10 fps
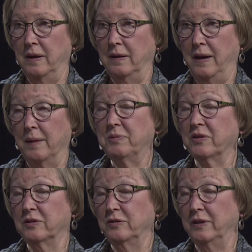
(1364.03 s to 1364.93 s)

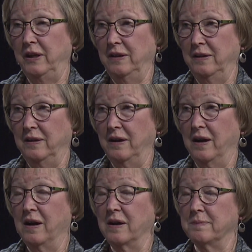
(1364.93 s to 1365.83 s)
Absolutely.
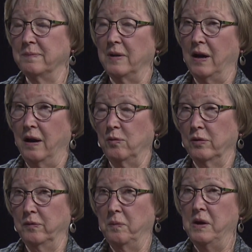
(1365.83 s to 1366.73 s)
I
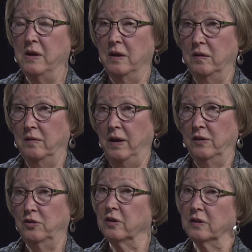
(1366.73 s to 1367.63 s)
will
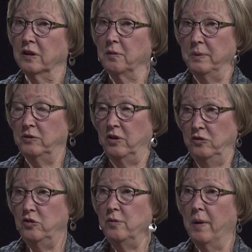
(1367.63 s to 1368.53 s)
answer it in a little bit
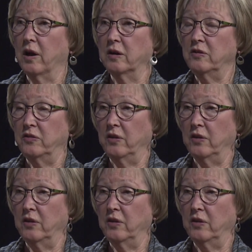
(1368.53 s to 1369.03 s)
in two parts.